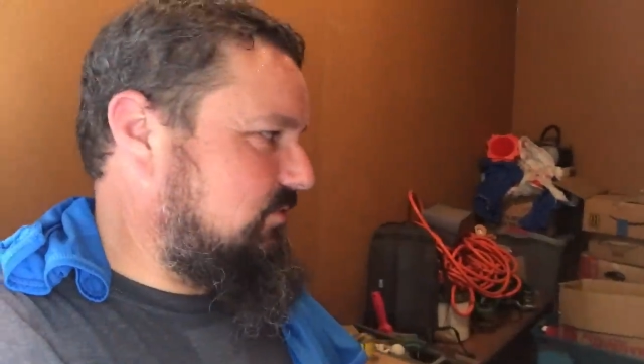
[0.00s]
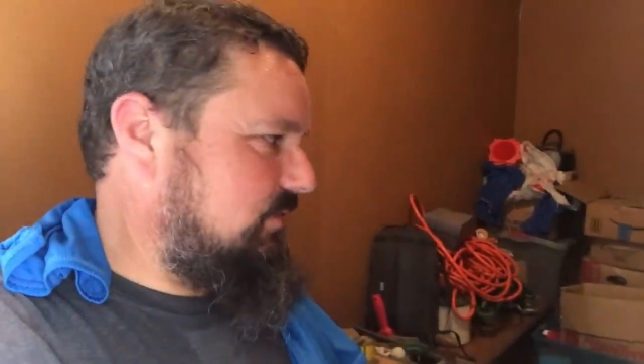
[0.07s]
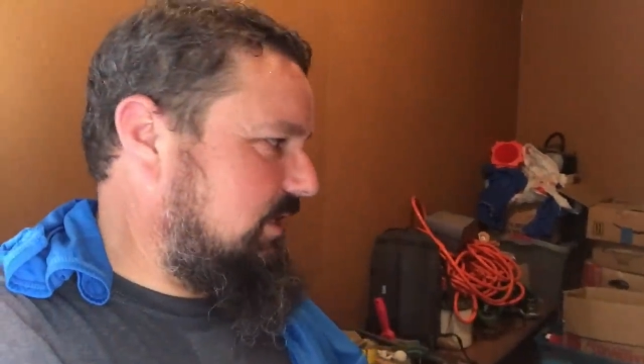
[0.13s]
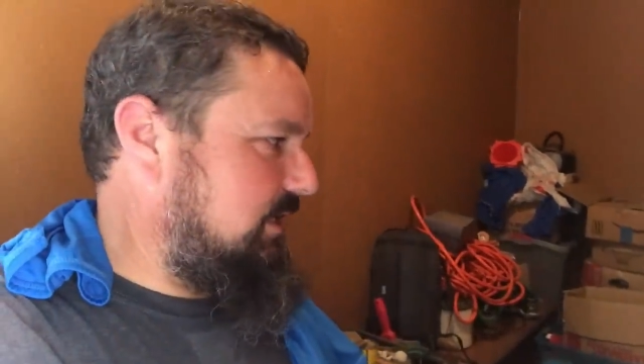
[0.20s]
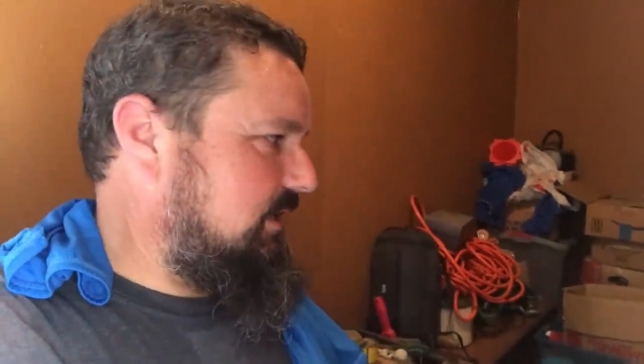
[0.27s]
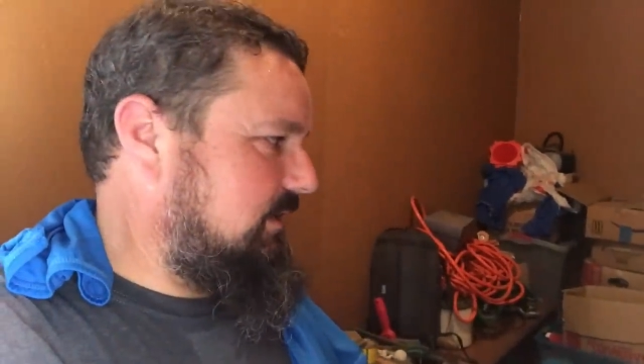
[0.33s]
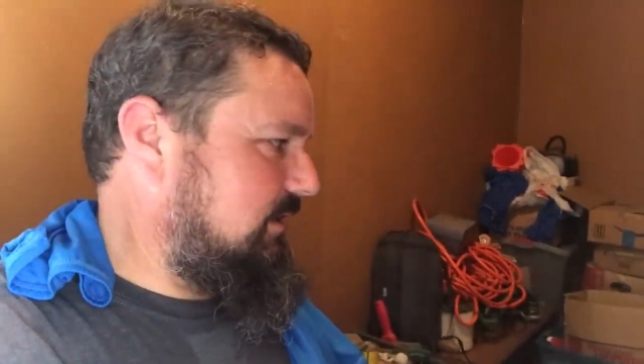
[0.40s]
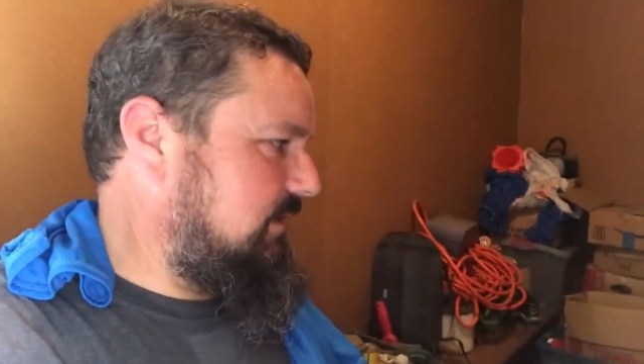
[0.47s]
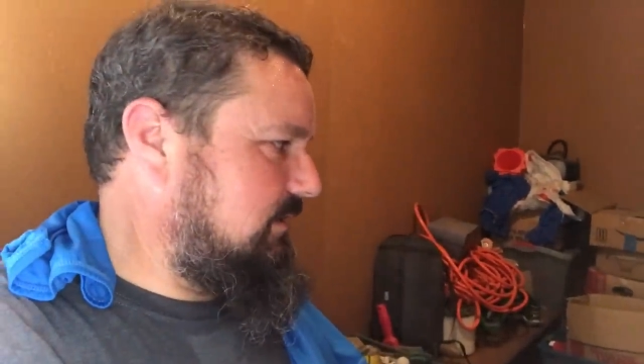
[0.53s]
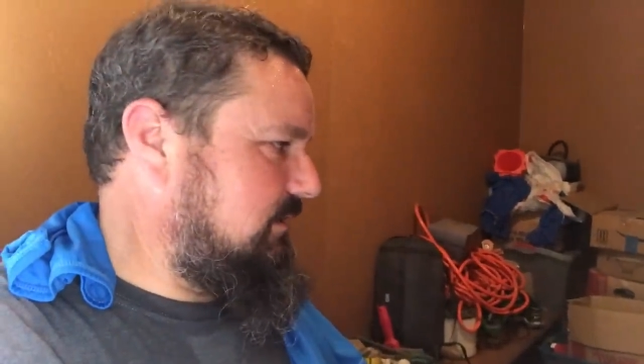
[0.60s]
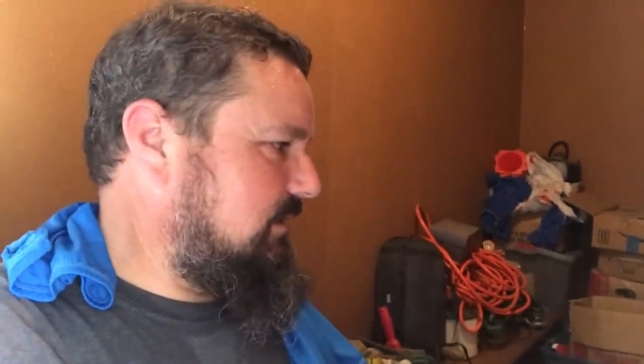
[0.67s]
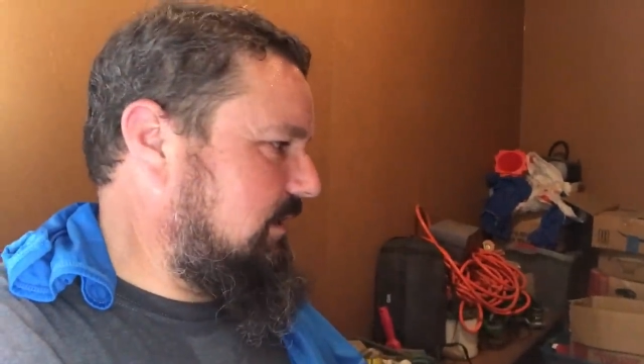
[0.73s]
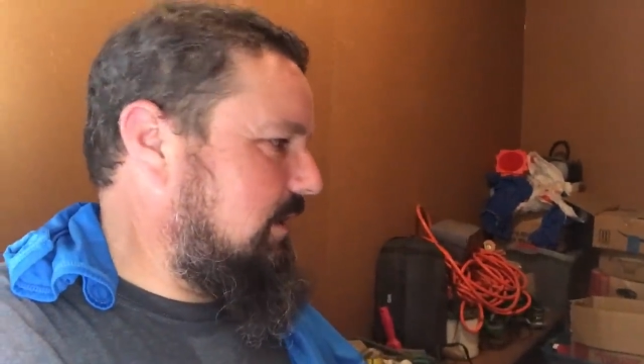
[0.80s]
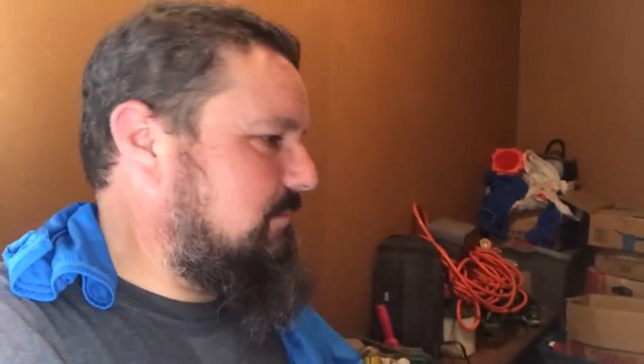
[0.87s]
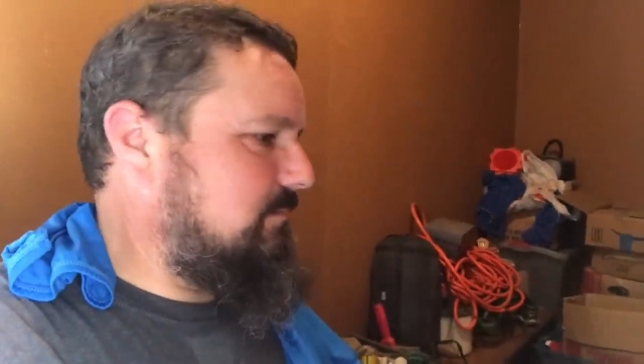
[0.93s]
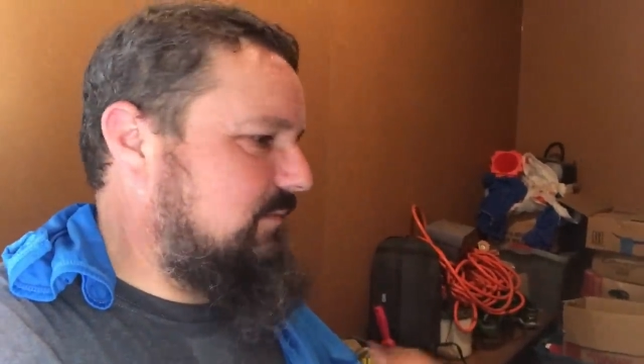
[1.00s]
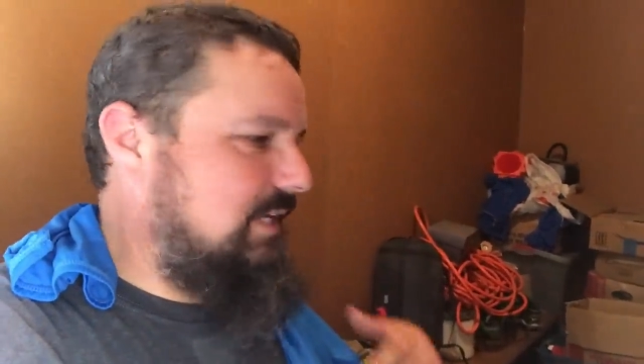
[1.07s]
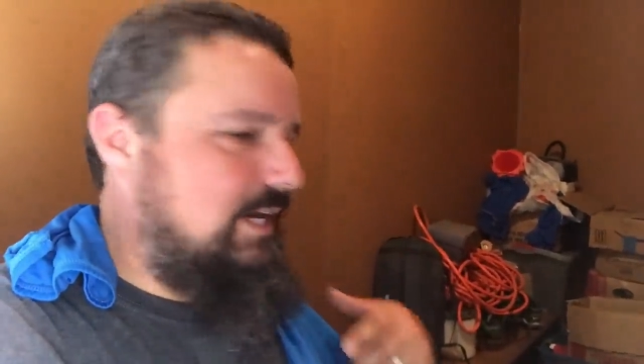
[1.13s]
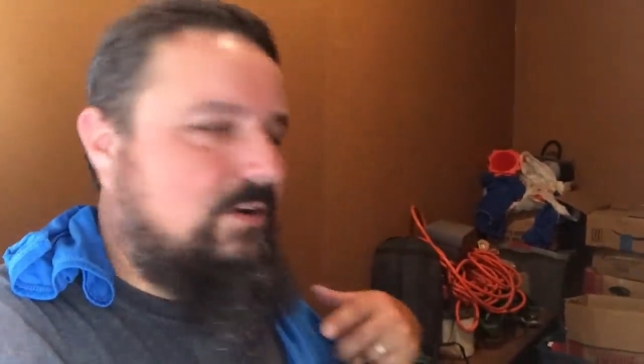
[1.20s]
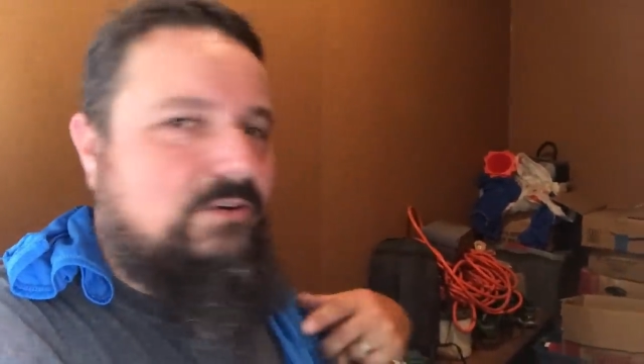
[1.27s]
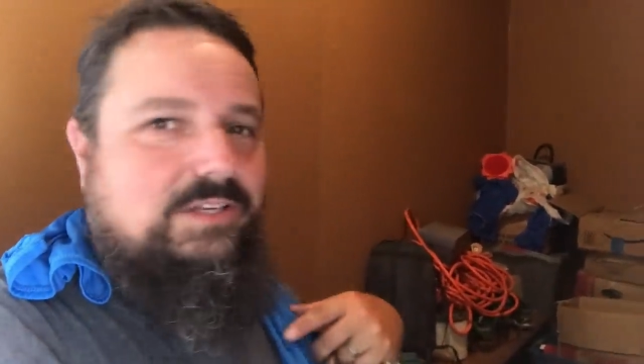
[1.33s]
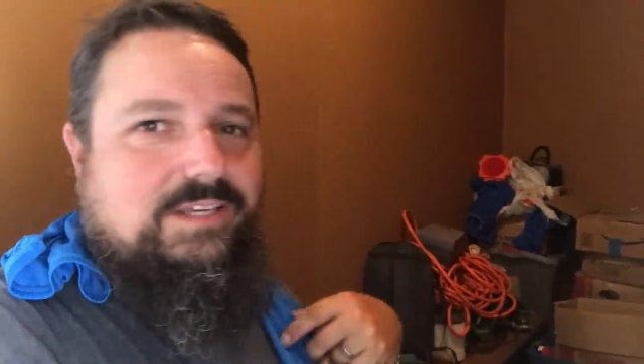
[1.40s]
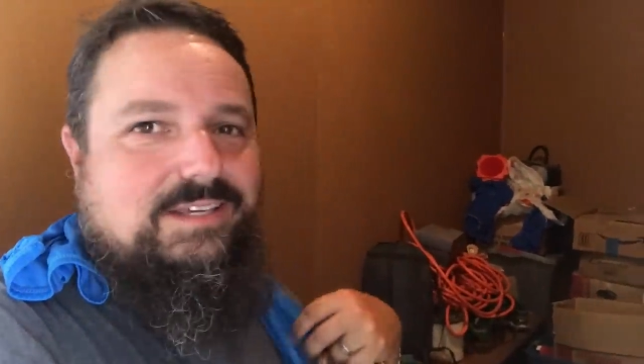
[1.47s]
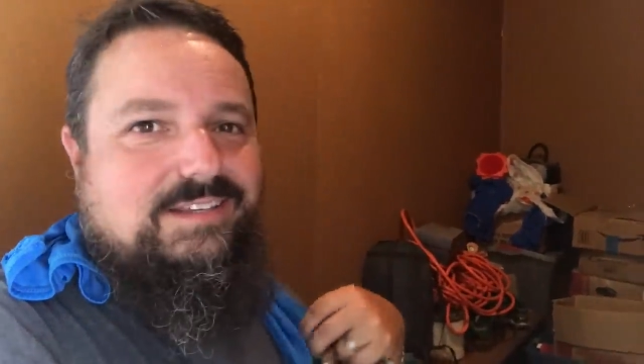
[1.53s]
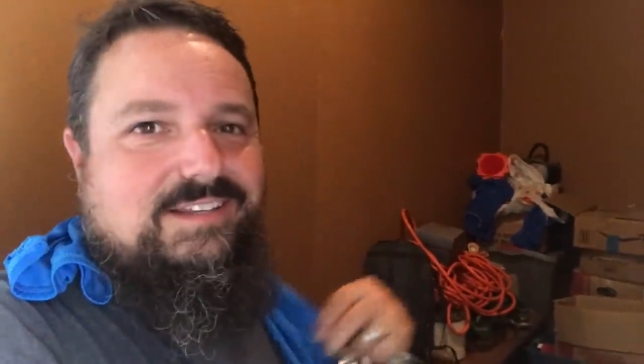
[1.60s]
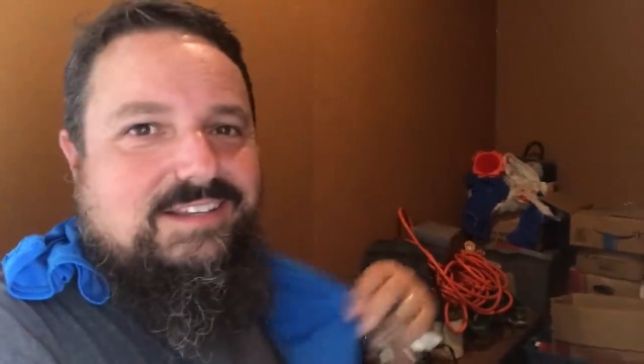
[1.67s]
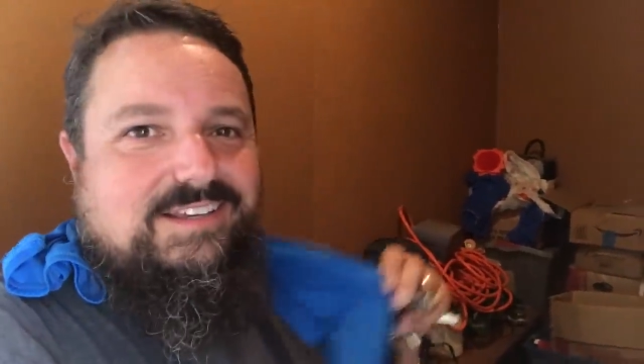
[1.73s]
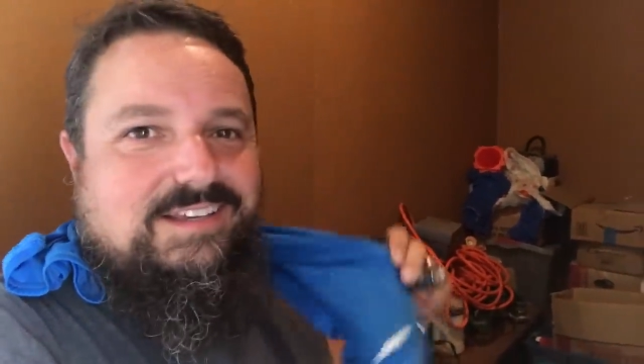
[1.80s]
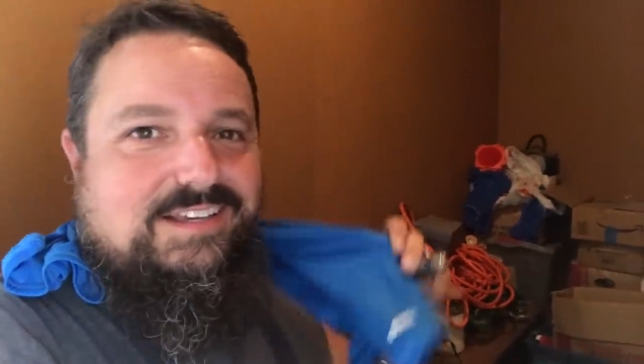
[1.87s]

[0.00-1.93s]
dreading it. I'm doubting it.